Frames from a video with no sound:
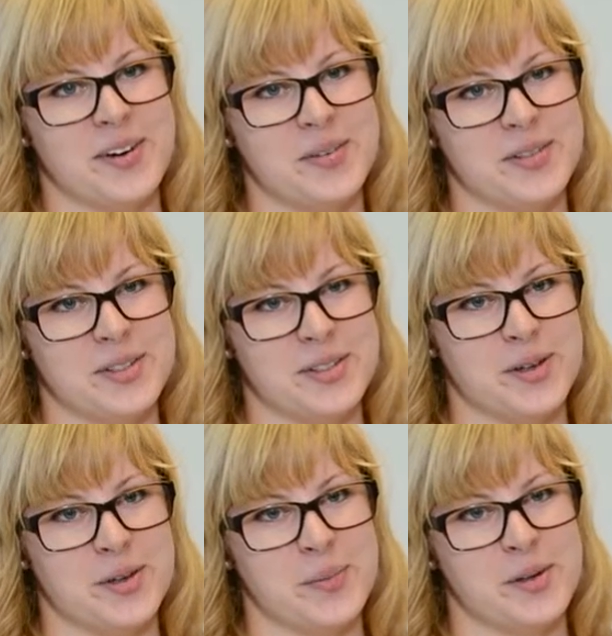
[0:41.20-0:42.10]
office,
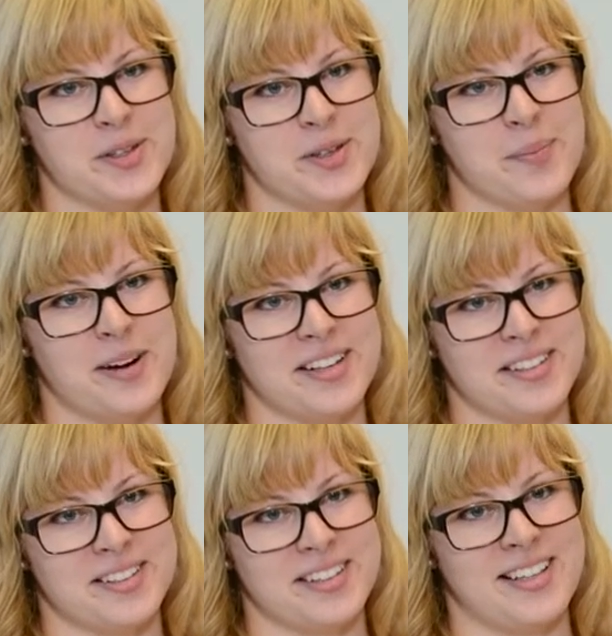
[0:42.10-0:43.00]
corporate and
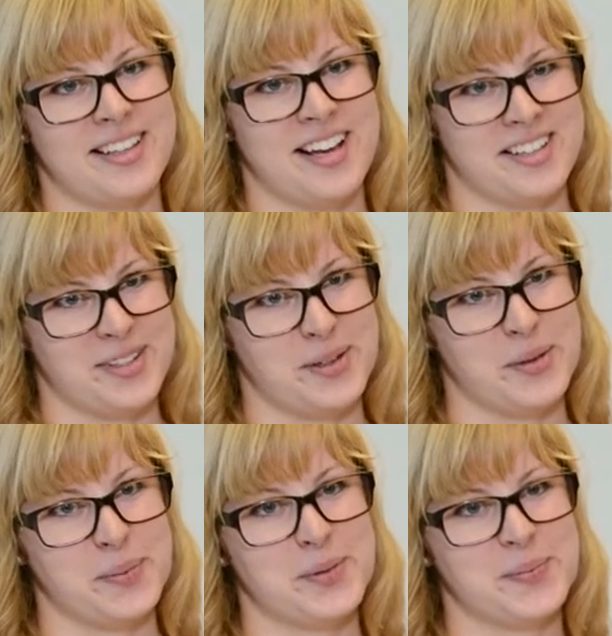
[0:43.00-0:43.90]
markets in Erste
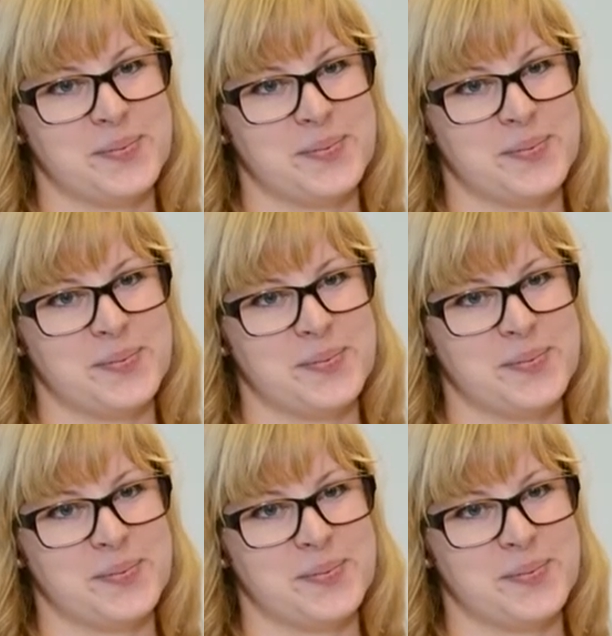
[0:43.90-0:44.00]
Group.